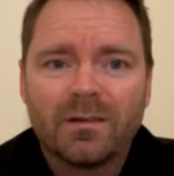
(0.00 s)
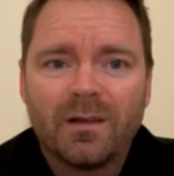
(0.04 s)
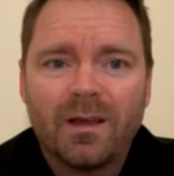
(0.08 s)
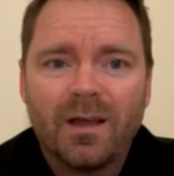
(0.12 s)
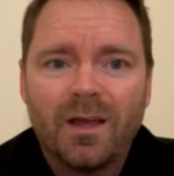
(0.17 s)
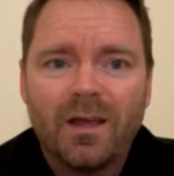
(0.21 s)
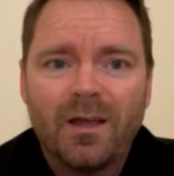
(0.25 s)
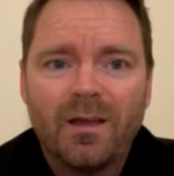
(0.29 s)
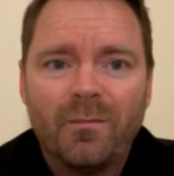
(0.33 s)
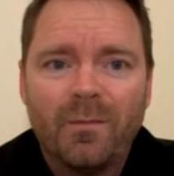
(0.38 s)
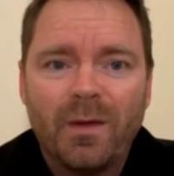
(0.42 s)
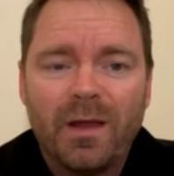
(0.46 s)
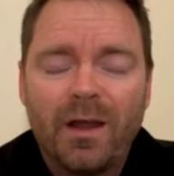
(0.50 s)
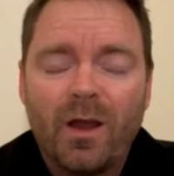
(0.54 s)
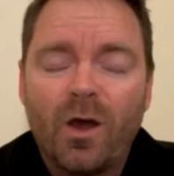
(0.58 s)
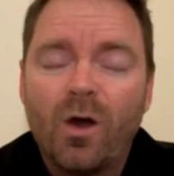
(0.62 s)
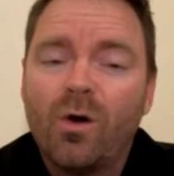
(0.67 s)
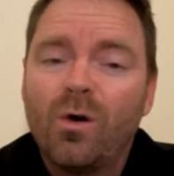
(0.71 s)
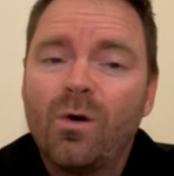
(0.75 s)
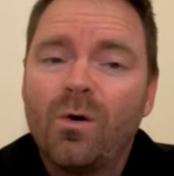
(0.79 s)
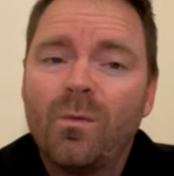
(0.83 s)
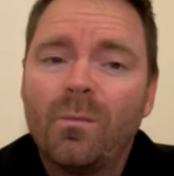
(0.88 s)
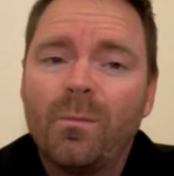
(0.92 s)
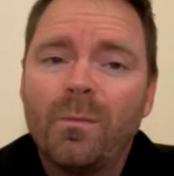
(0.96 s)
I am at
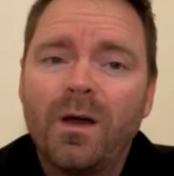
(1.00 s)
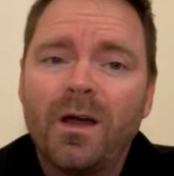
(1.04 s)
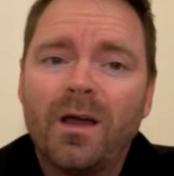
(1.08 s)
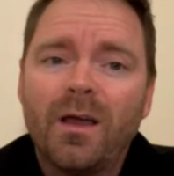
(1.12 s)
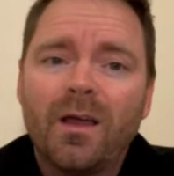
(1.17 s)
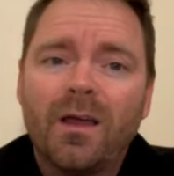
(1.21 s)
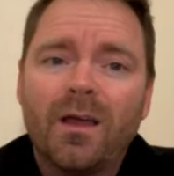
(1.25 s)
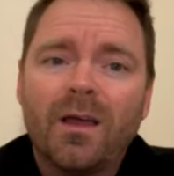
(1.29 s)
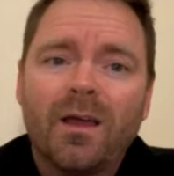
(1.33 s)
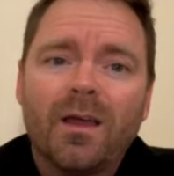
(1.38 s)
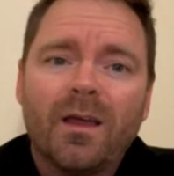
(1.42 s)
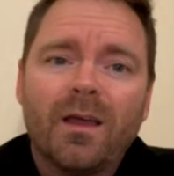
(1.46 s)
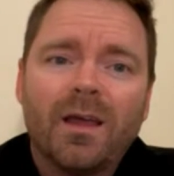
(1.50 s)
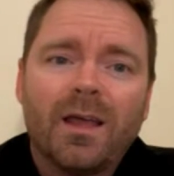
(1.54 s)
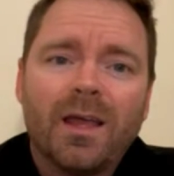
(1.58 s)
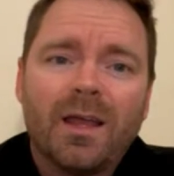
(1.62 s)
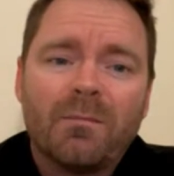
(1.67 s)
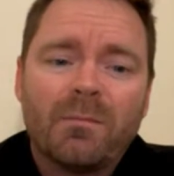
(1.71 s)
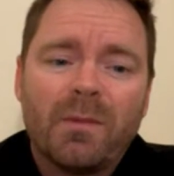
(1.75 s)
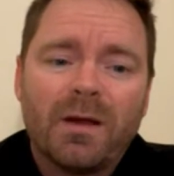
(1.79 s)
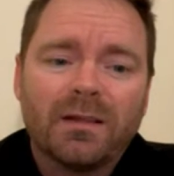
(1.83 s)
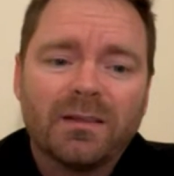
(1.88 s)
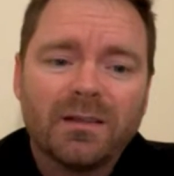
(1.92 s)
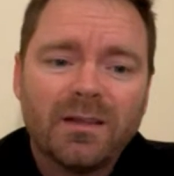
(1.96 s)
home in
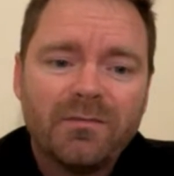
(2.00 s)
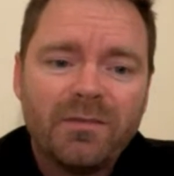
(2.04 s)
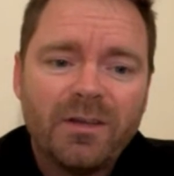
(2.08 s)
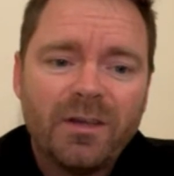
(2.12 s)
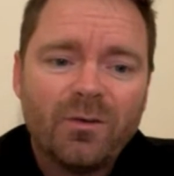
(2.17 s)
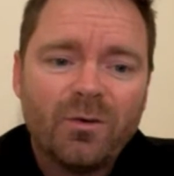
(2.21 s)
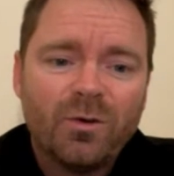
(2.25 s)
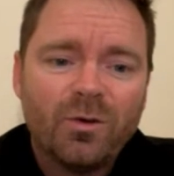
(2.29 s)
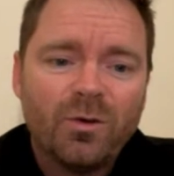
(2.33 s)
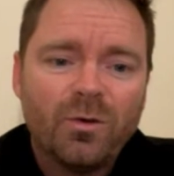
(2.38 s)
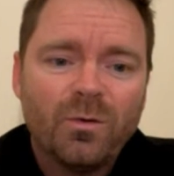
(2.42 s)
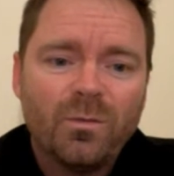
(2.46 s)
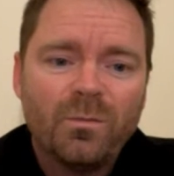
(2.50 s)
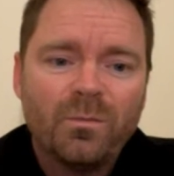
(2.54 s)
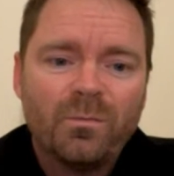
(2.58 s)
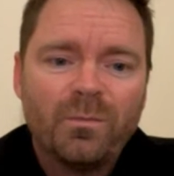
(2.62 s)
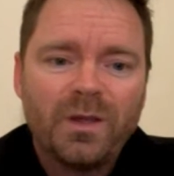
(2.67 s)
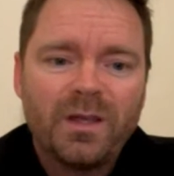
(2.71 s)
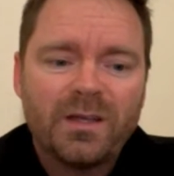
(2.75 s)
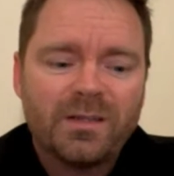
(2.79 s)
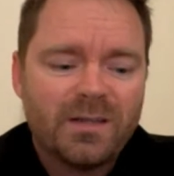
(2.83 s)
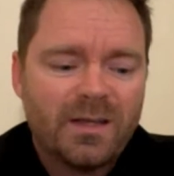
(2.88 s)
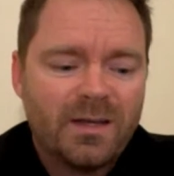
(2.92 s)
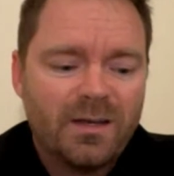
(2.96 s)
my living room
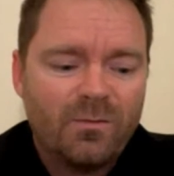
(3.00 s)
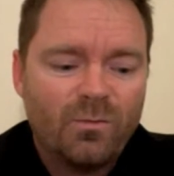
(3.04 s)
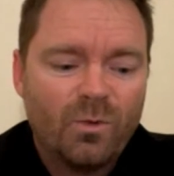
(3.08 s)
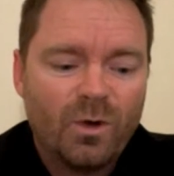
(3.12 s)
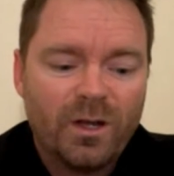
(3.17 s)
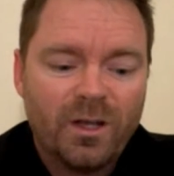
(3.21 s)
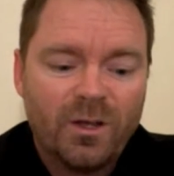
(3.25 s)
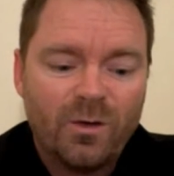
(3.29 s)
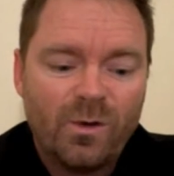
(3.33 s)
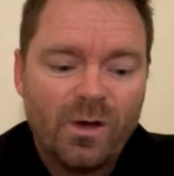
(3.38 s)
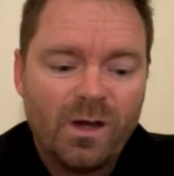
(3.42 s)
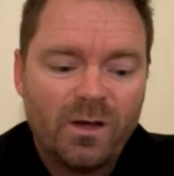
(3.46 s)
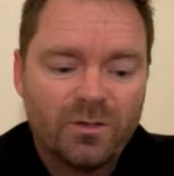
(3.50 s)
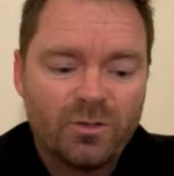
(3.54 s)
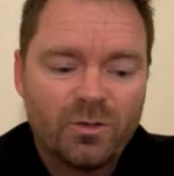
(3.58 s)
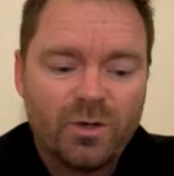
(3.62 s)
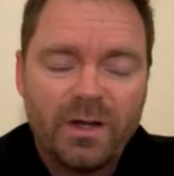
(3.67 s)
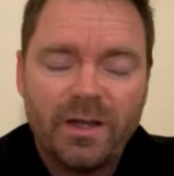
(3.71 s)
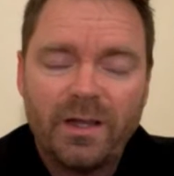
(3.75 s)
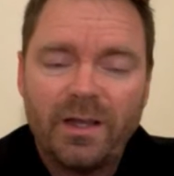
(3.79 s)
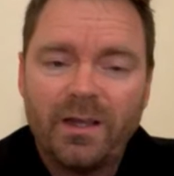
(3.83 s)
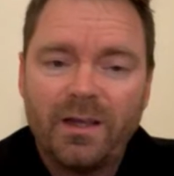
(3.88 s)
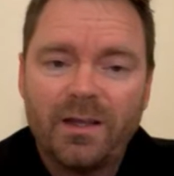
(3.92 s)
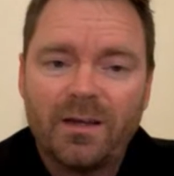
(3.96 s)
because I didn't want to go out
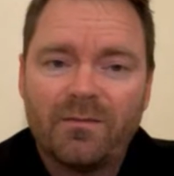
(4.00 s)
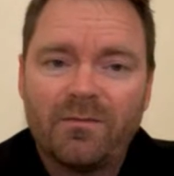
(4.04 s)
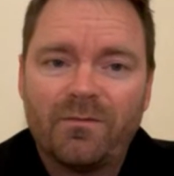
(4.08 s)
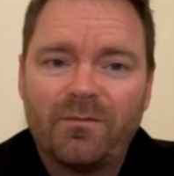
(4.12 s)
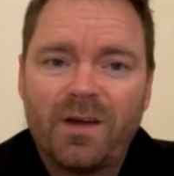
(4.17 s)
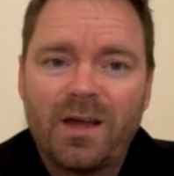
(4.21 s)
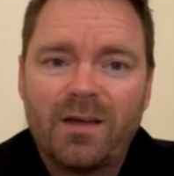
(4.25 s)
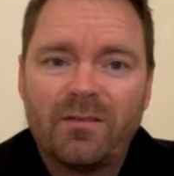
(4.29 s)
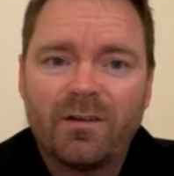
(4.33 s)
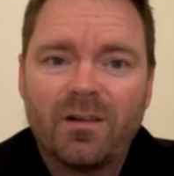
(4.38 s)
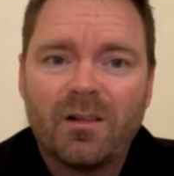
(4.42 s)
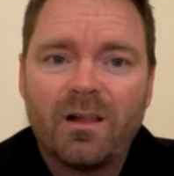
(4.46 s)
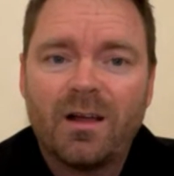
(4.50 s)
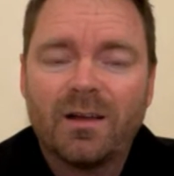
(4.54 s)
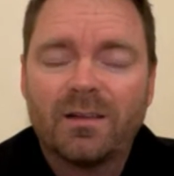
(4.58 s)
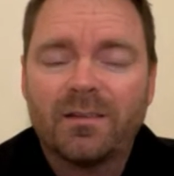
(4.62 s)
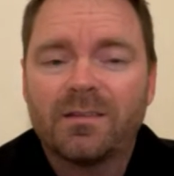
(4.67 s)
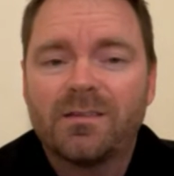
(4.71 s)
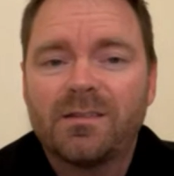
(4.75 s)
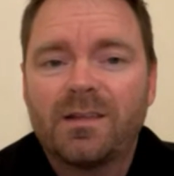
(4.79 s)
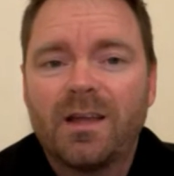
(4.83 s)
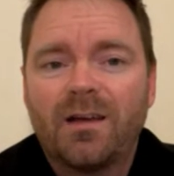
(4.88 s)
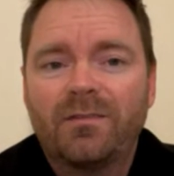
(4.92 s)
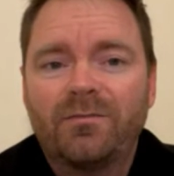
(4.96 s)
drinking at 5 o'clock
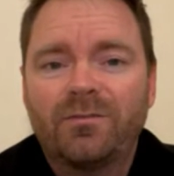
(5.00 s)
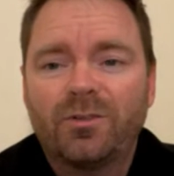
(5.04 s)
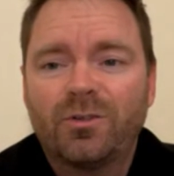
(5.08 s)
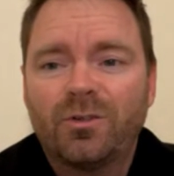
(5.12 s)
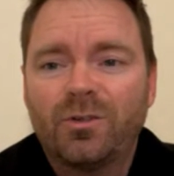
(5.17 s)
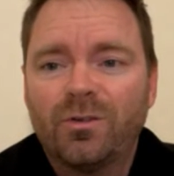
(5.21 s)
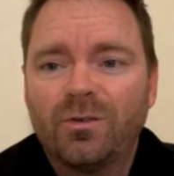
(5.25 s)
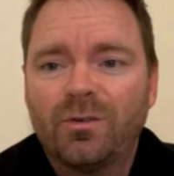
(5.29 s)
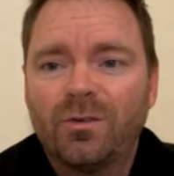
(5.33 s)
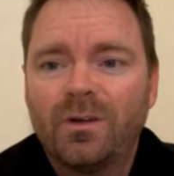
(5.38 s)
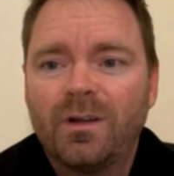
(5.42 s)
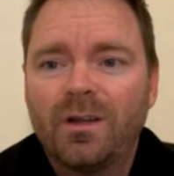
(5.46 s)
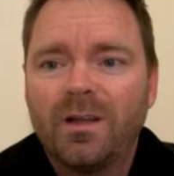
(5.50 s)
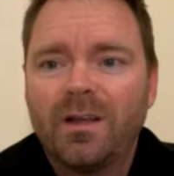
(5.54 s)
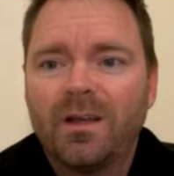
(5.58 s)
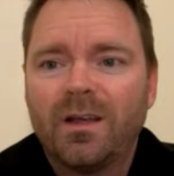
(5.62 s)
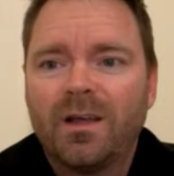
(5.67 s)
this afternoon.